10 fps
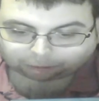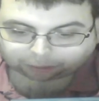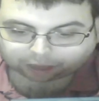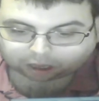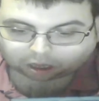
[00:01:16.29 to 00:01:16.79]

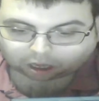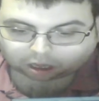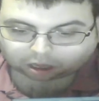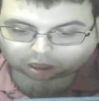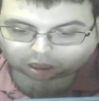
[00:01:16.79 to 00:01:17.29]
that turns
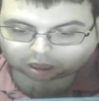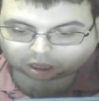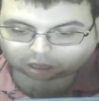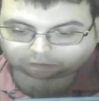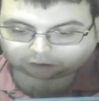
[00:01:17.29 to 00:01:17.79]
the
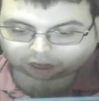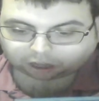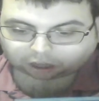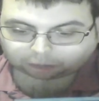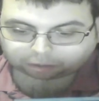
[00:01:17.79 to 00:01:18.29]
City of
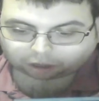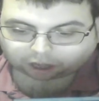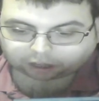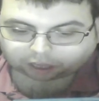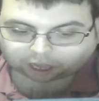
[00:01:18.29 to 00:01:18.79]
Lights
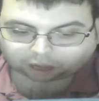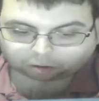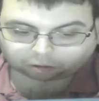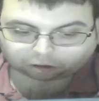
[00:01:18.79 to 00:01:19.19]
upside down.